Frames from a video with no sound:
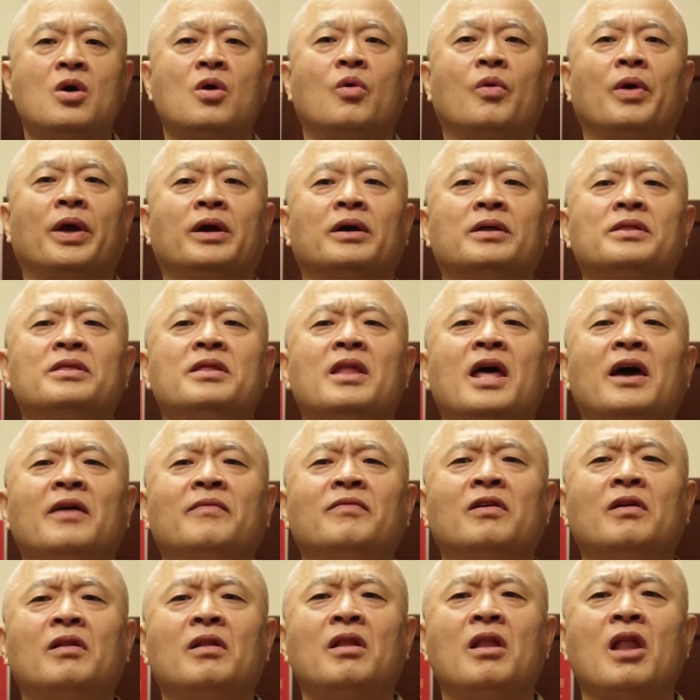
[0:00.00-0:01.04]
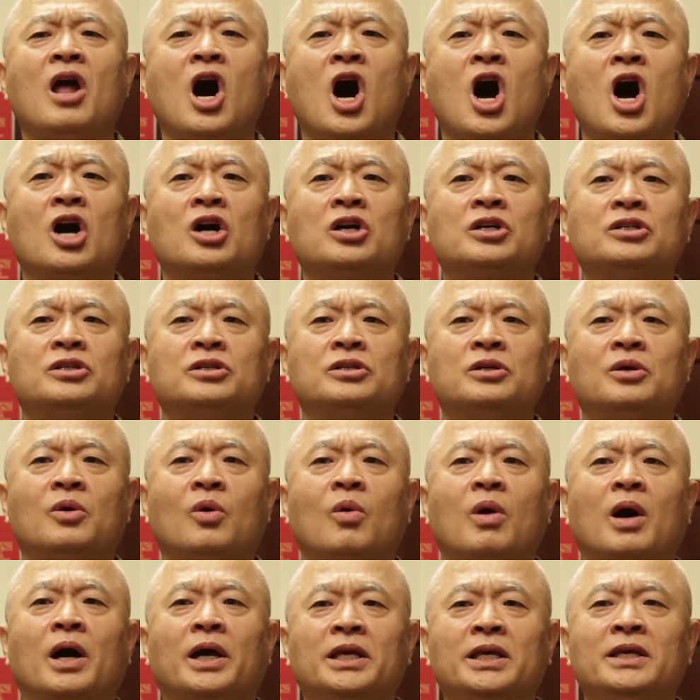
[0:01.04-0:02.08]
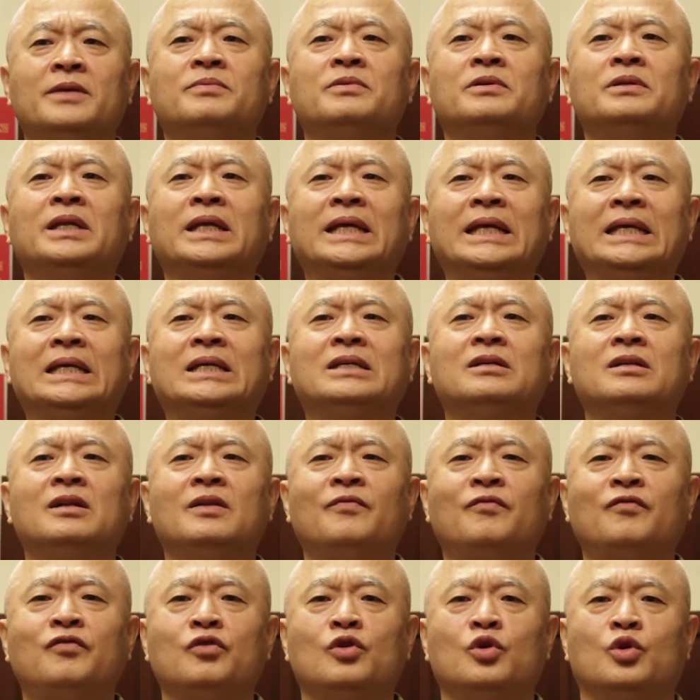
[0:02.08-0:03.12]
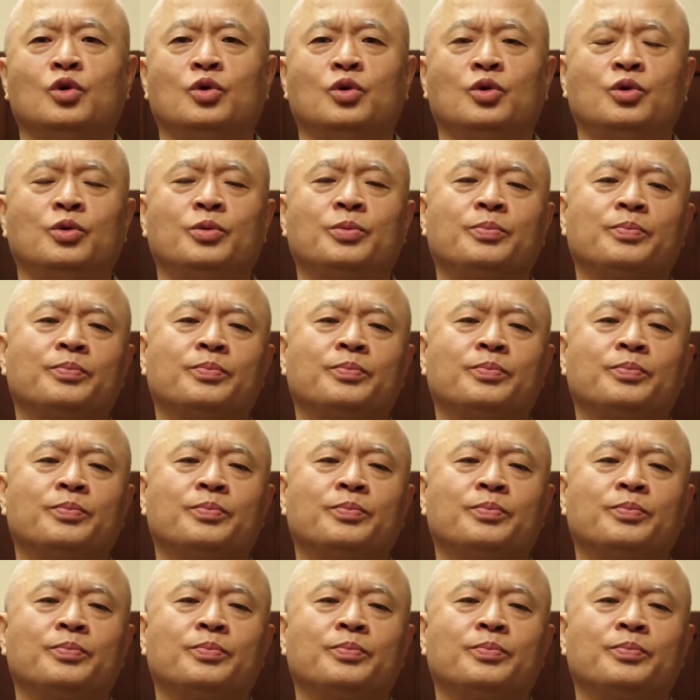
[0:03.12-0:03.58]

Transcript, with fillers: where never lark or even eagle flew.